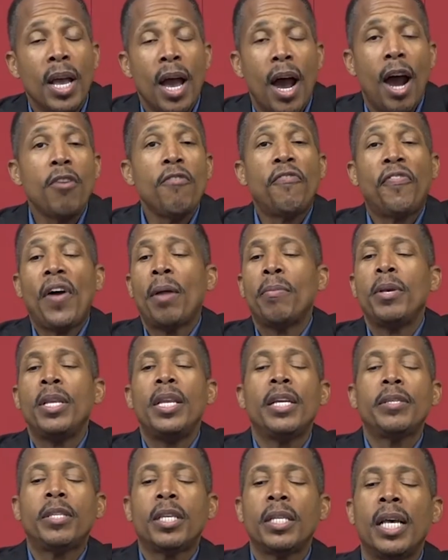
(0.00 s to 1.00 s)
Are you following me?
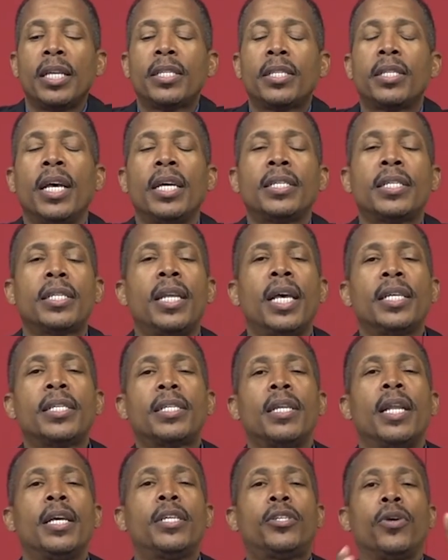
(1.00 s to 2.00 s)
Let's let's let's
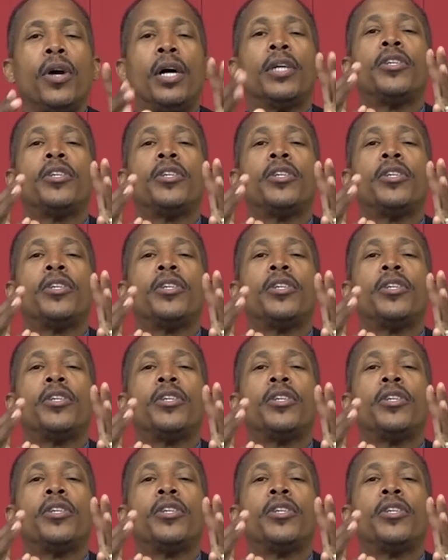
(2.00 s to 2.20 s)
let's let you